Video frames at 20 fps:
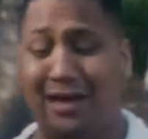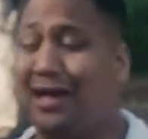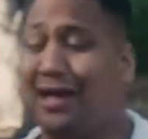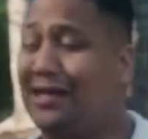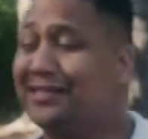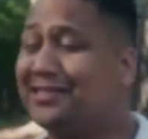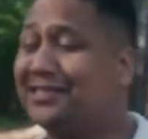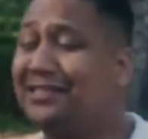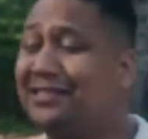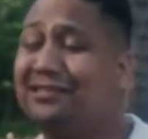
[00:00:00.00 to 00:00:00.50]

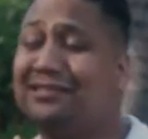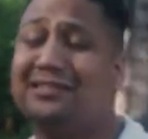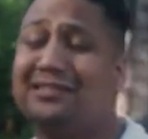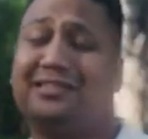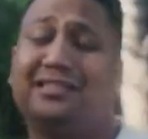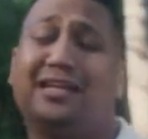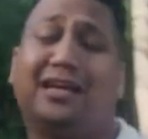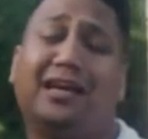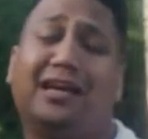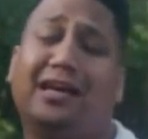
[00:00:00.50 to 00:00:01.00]
It
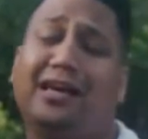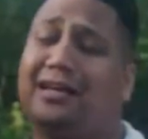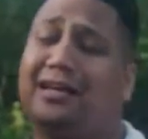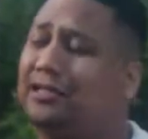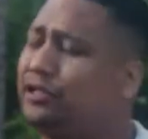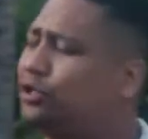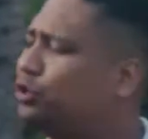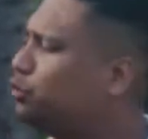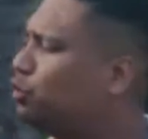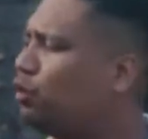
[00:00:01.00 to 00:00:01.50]
doesn't
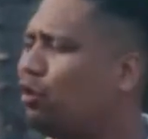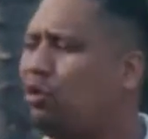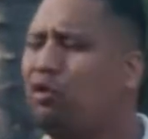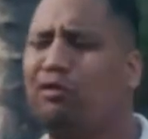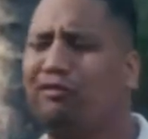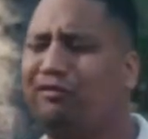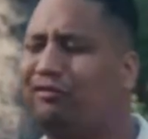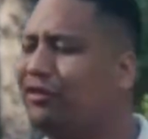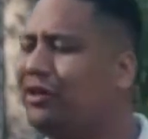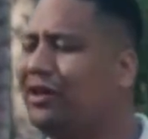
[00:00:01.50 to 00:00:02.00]
take a
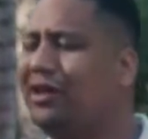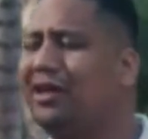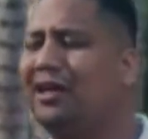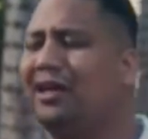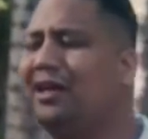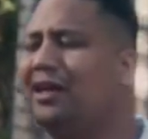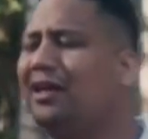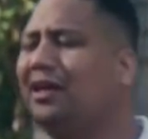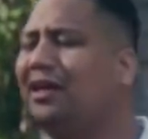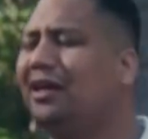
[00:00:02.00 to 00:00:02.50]

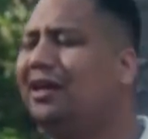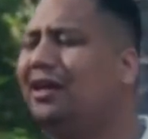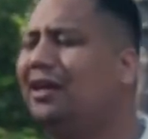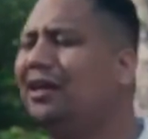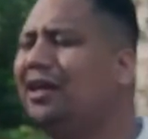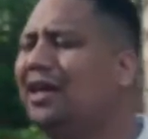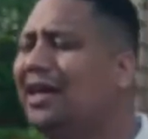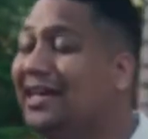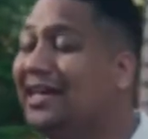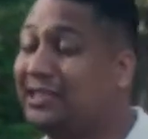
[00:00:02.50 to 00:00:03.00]

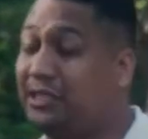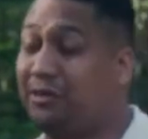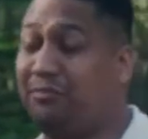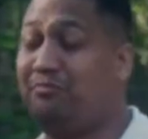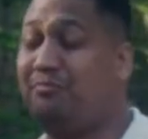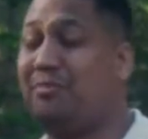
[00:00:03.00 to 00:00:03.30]
trophy